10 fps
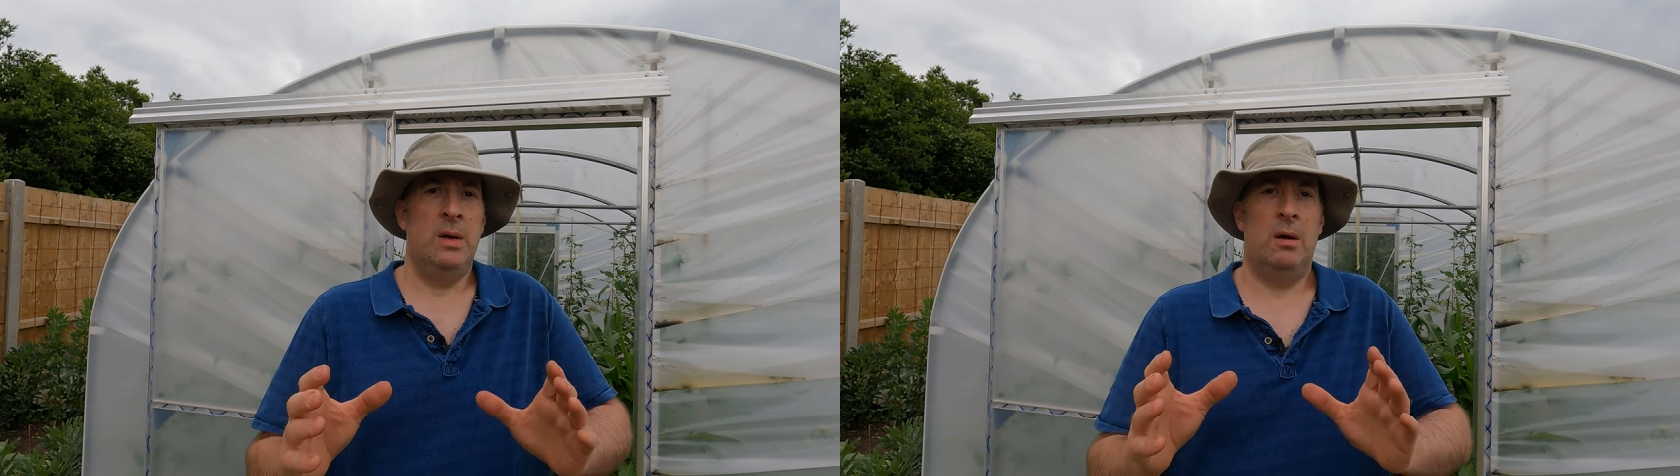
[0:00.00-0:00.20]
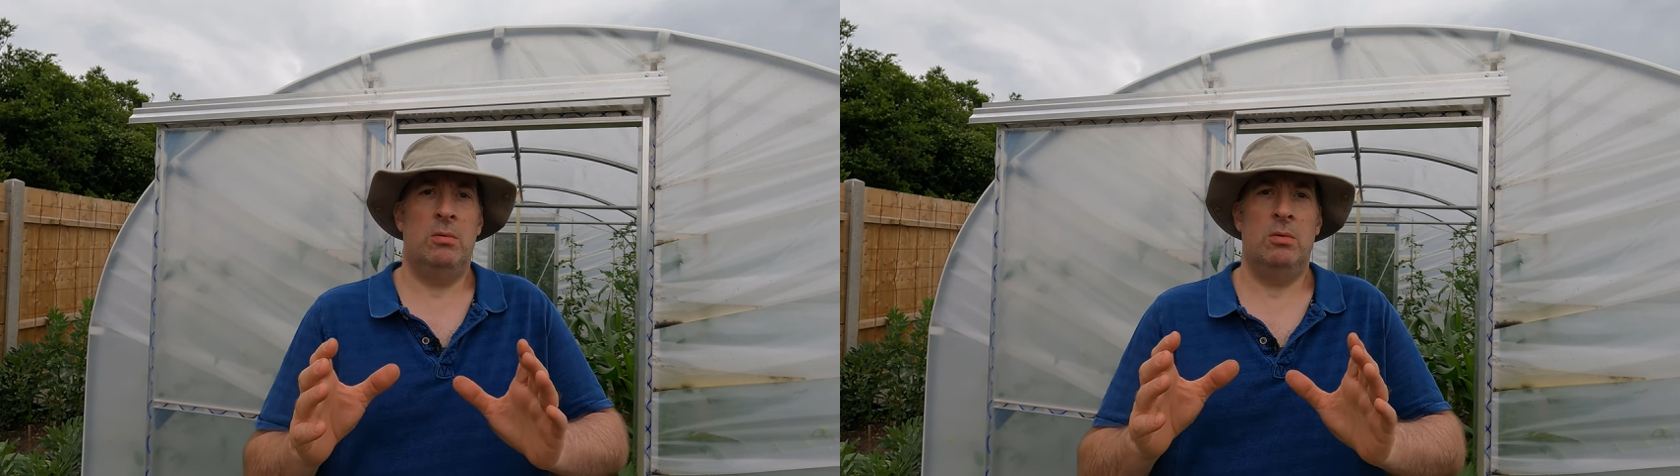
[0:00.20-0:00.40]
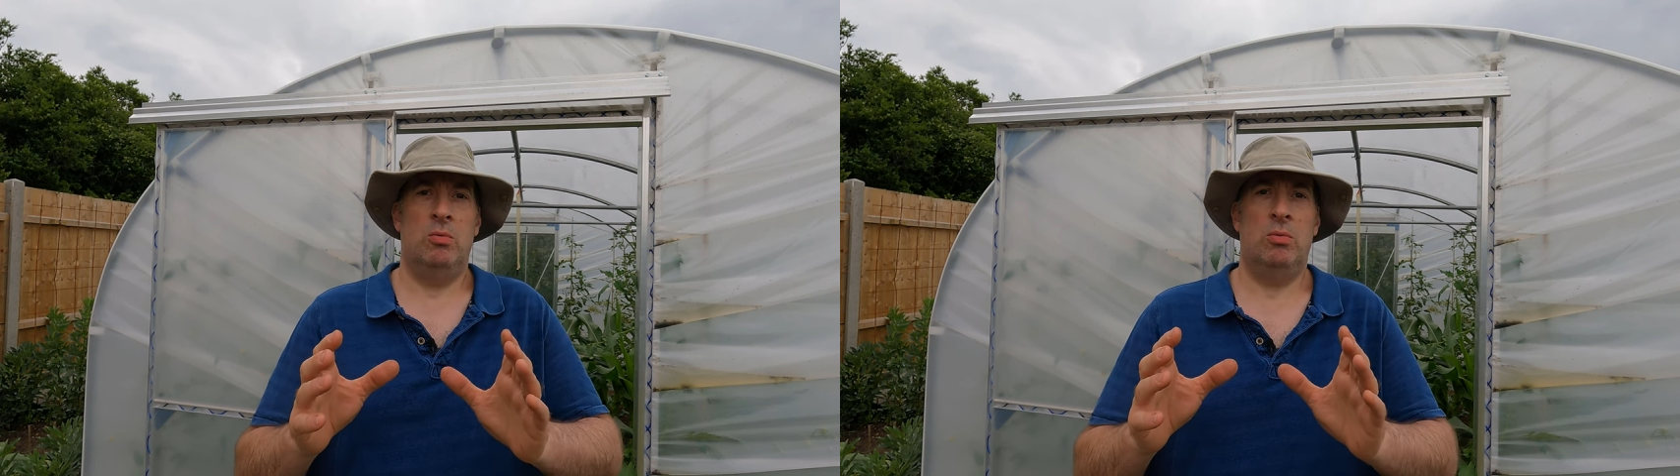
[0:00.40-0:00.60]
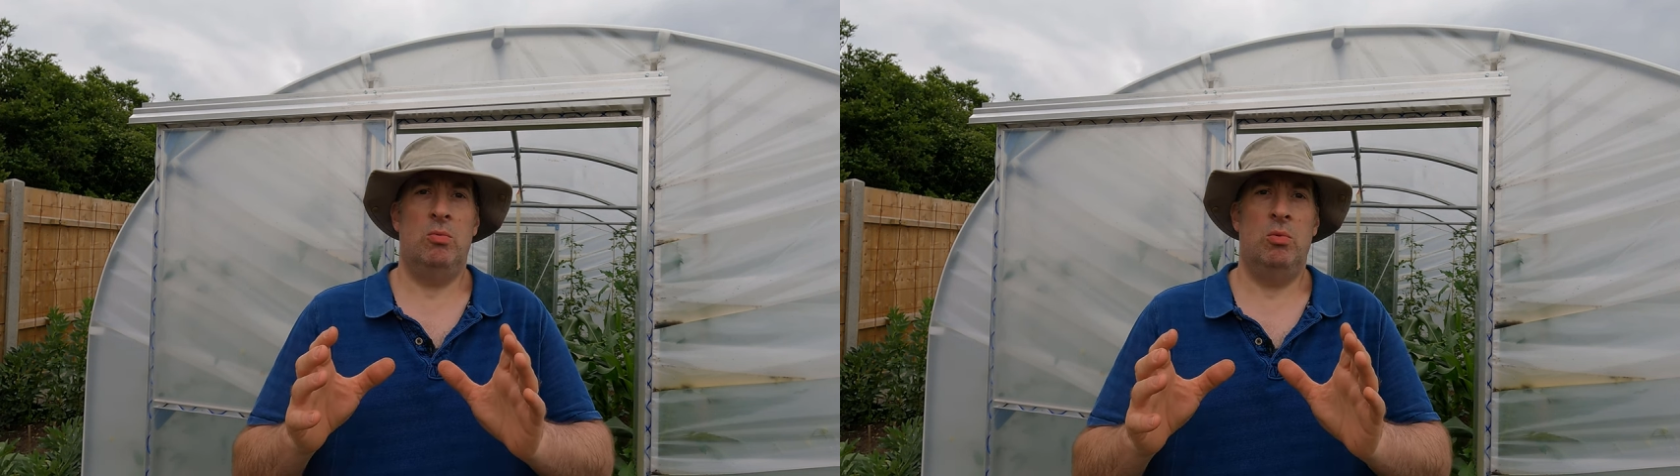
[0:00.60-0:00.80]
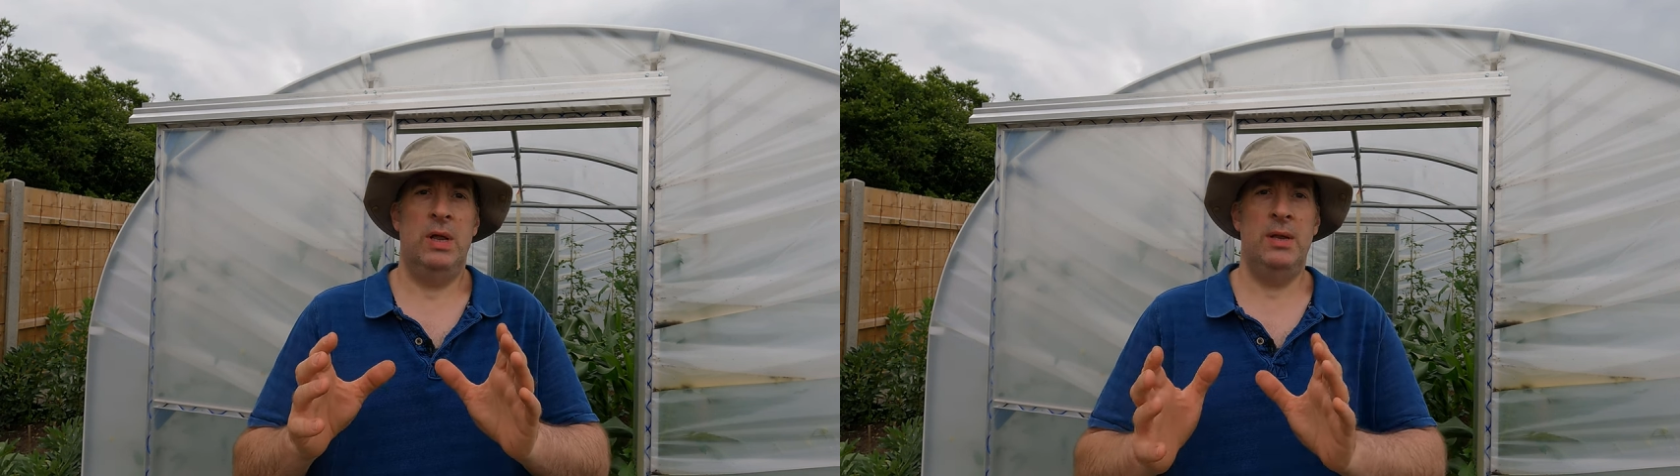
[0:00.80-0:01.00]
Now,
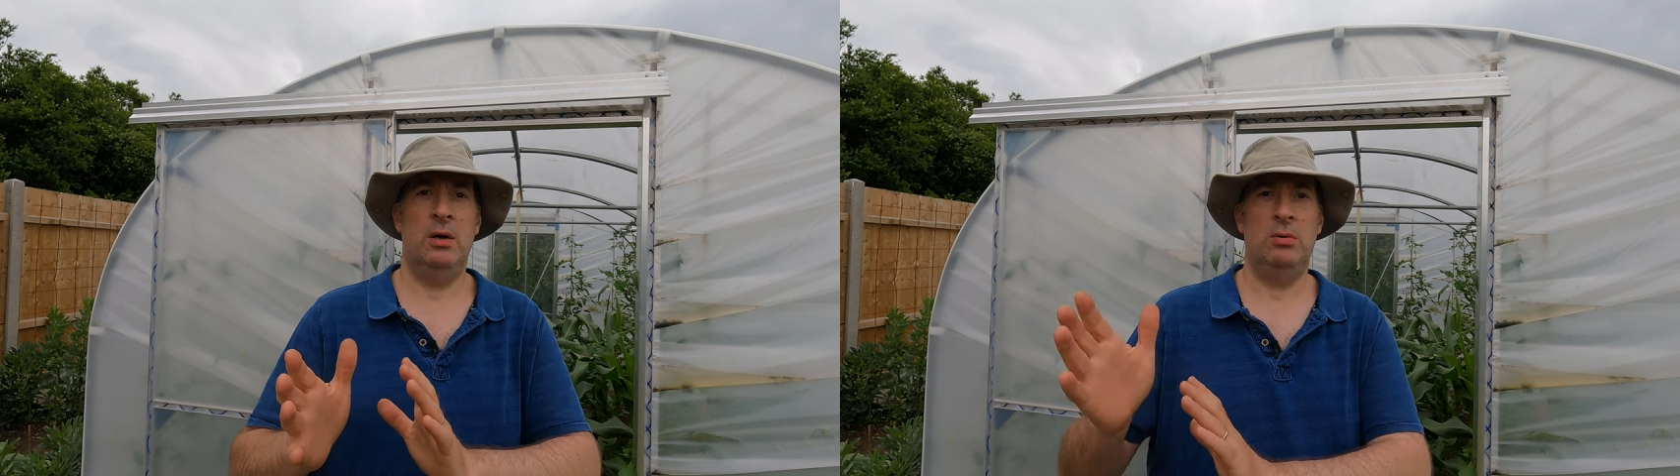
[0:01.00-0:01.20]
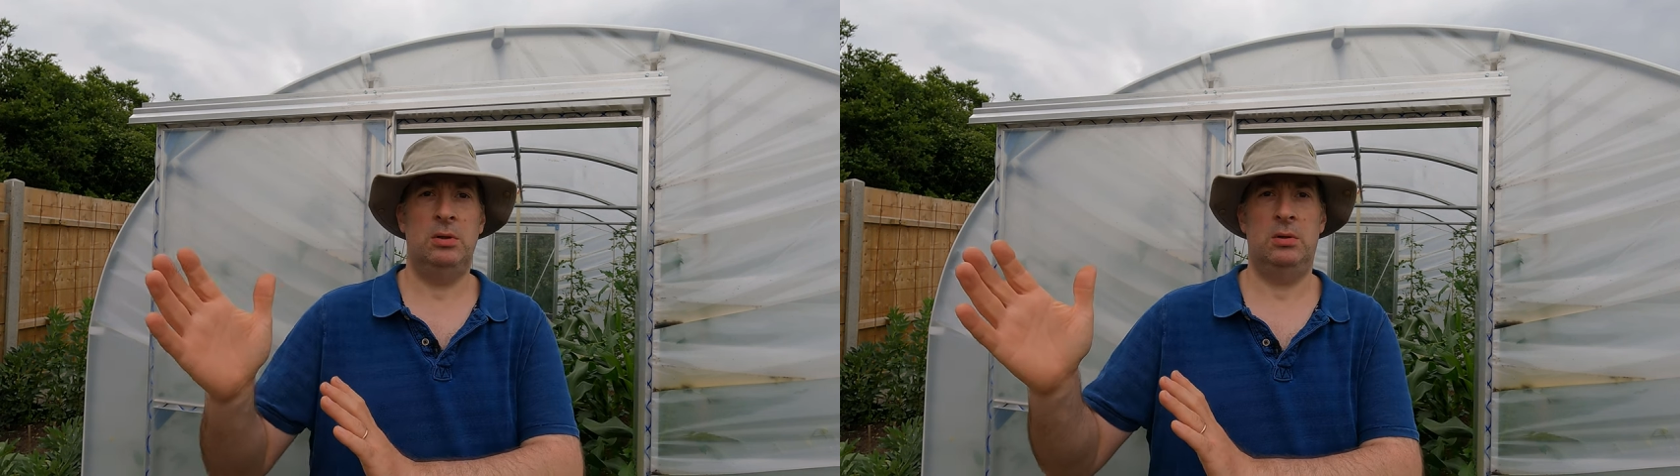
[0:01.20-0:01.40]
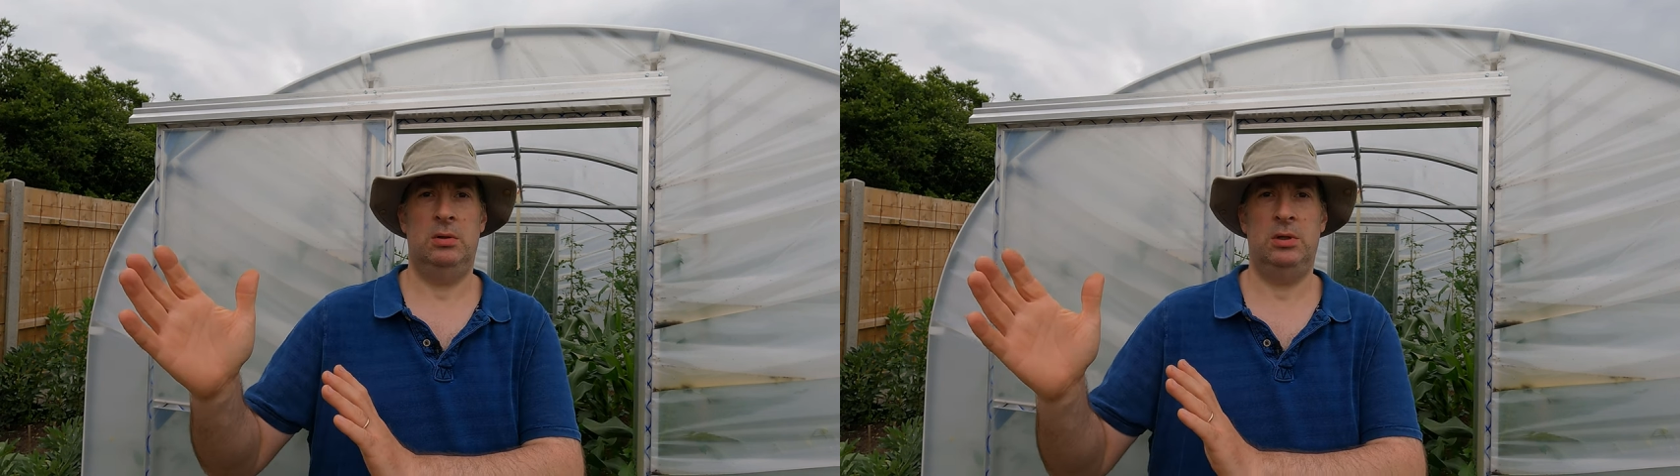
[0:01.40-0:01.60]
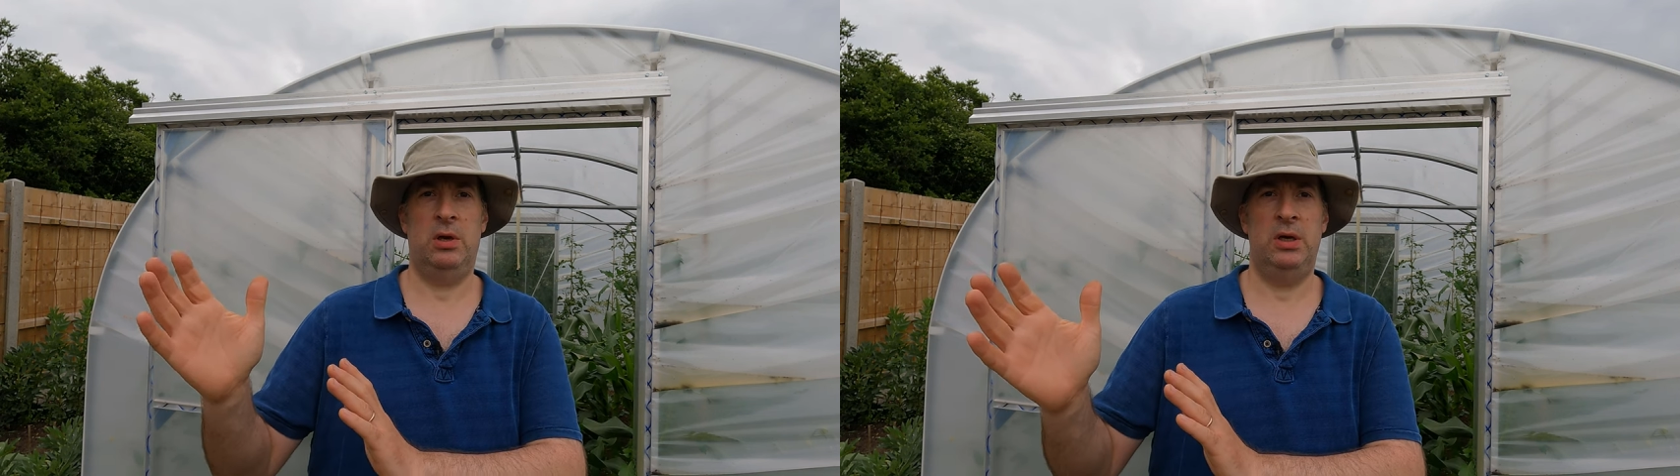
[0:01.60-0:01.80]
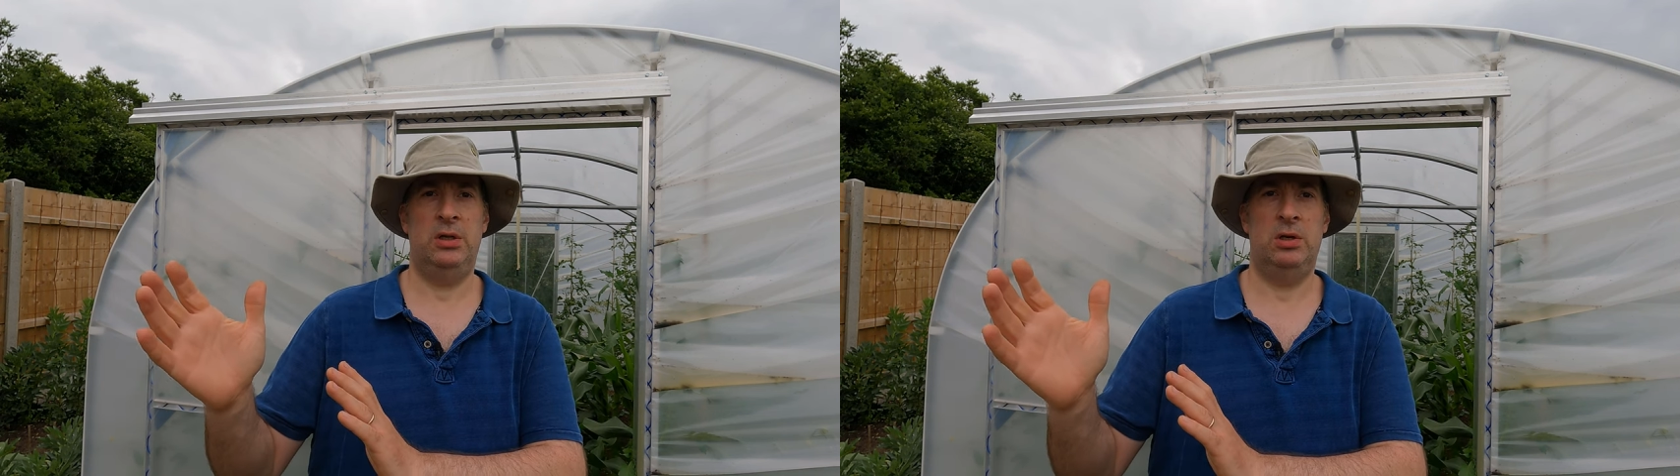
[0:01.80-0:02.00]
when those
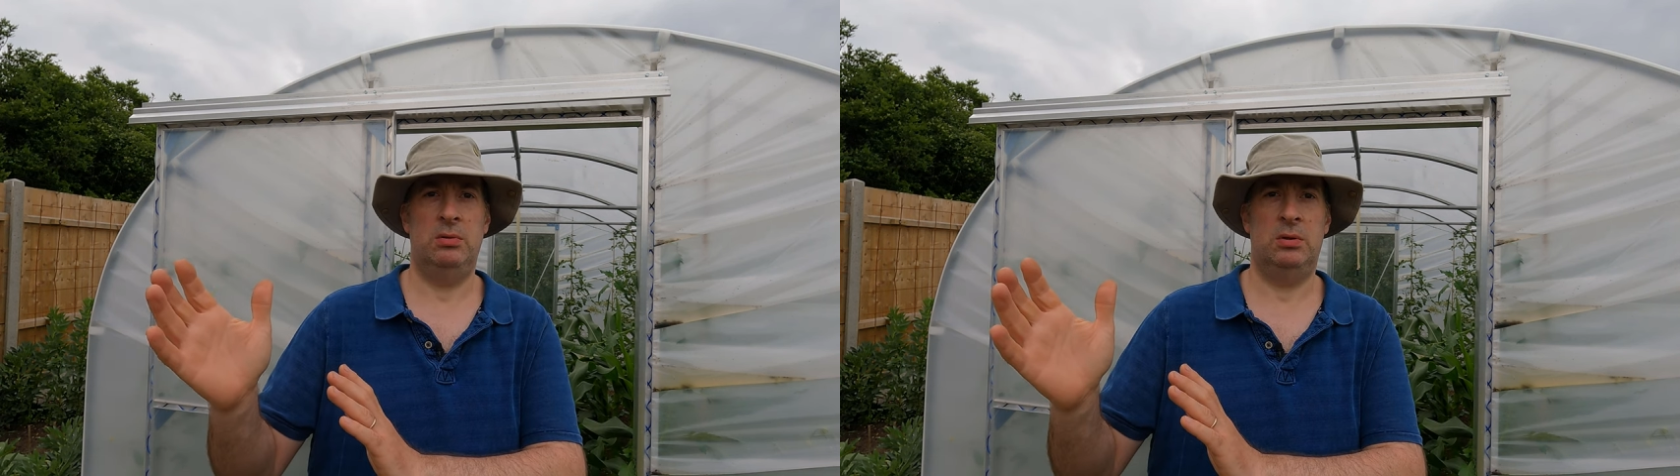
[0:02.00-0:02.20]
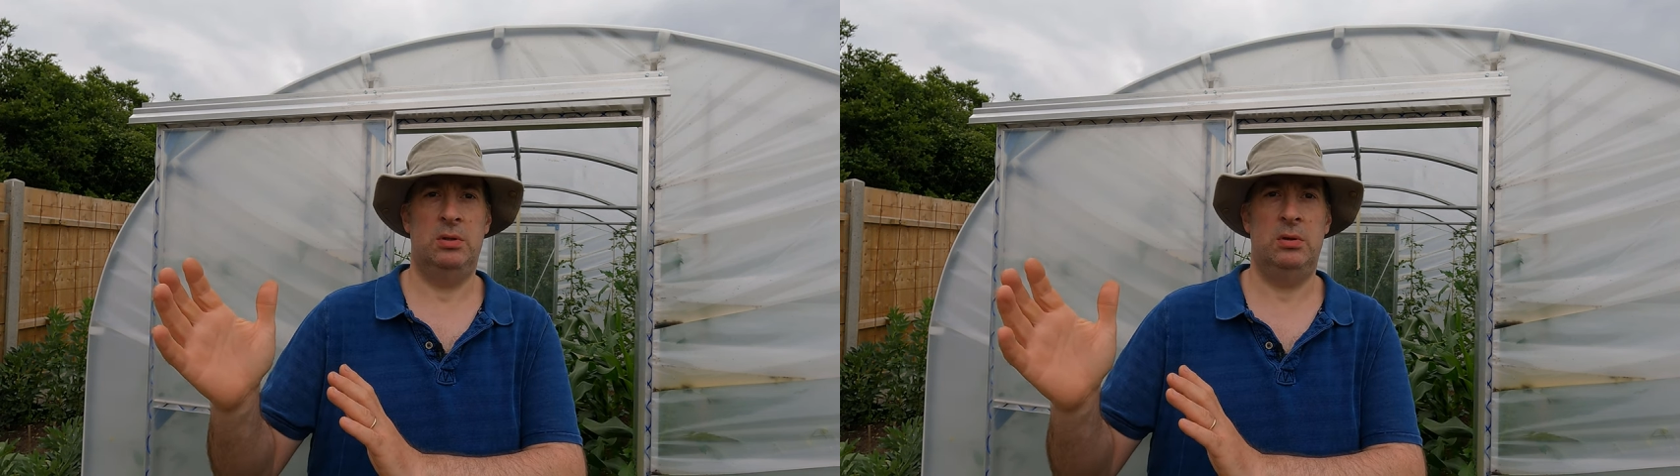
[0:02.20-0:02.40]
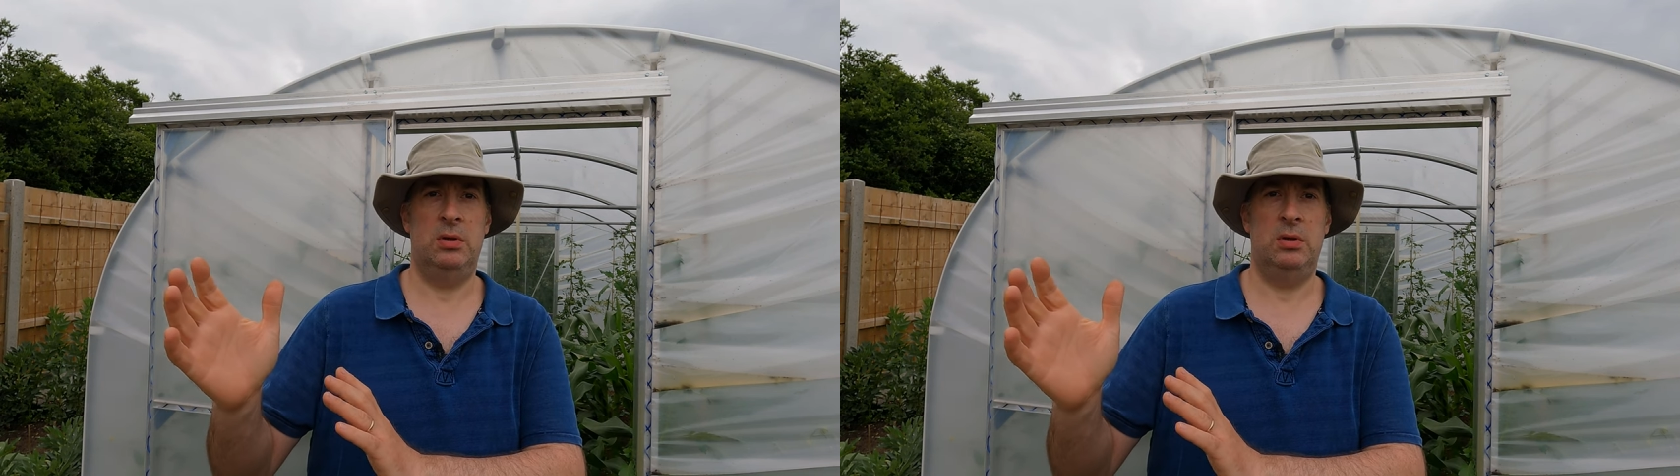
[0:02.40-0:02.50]
side shoots